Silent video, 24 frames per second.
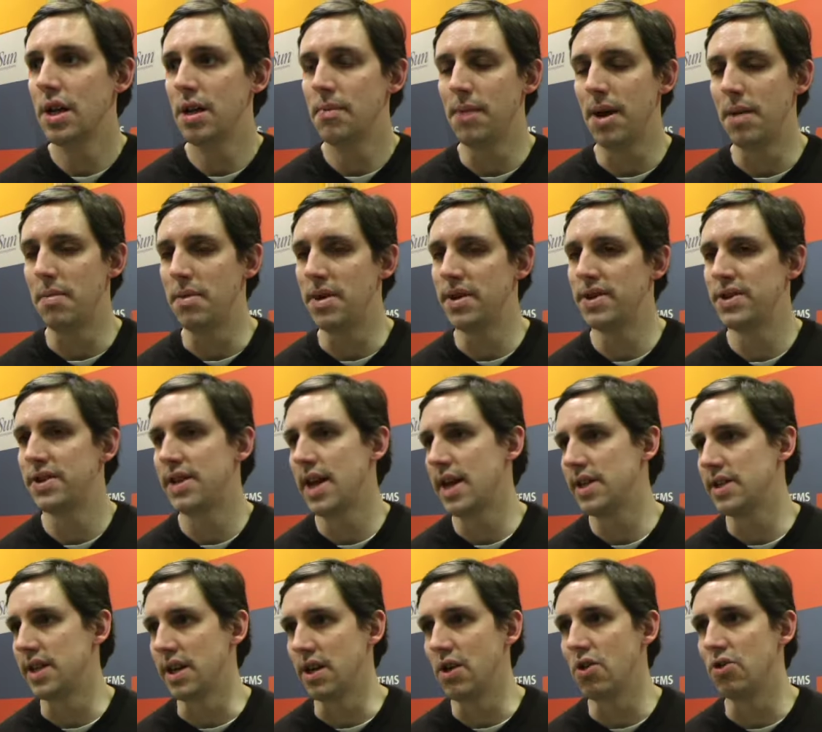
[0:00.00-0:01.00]
maybe
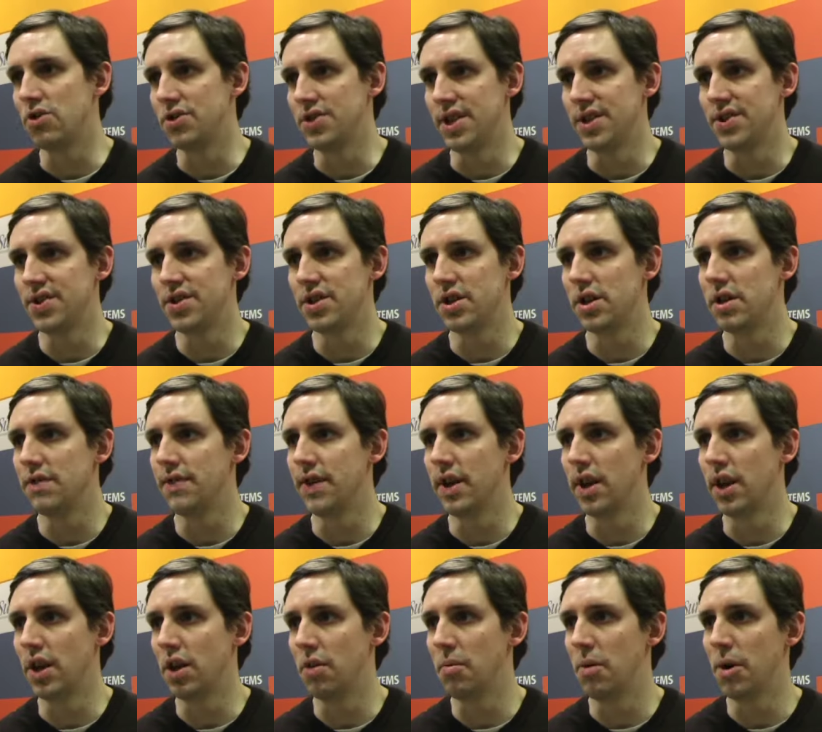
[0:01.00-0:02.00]
static content
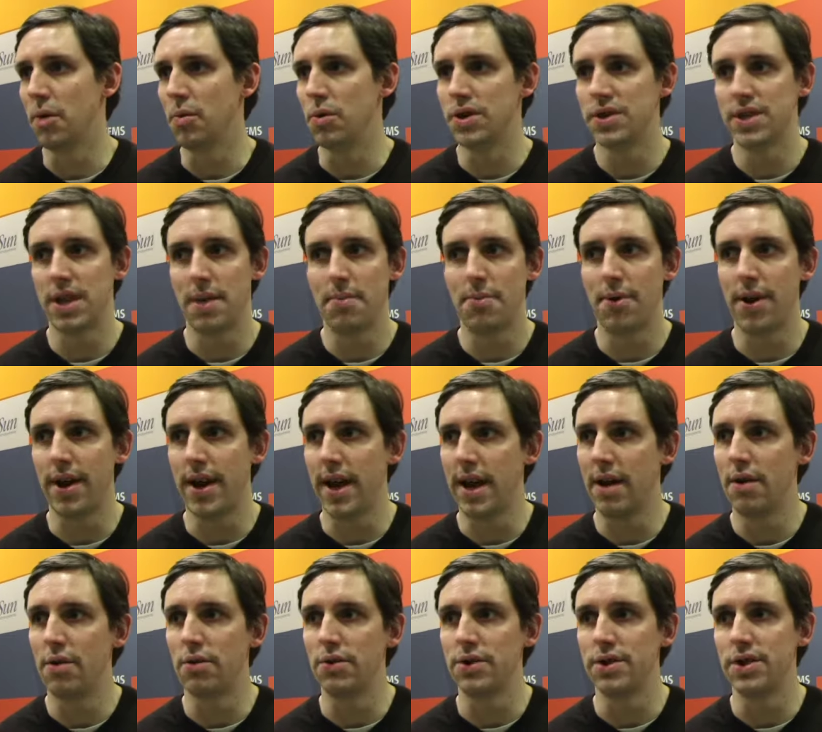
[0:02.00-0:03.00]
serving, you might want to separate
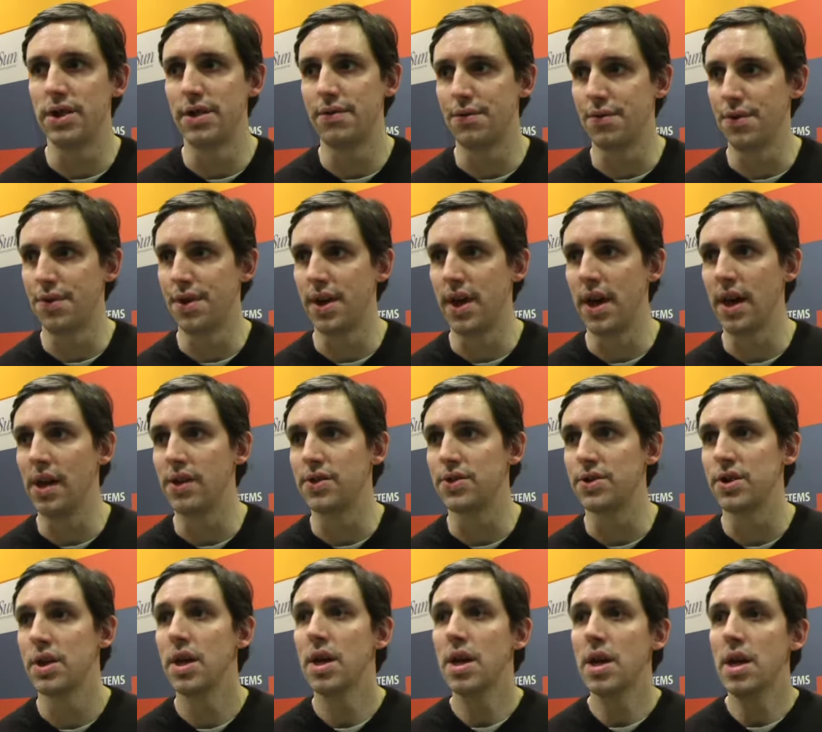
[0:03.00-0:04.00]
out onto different things,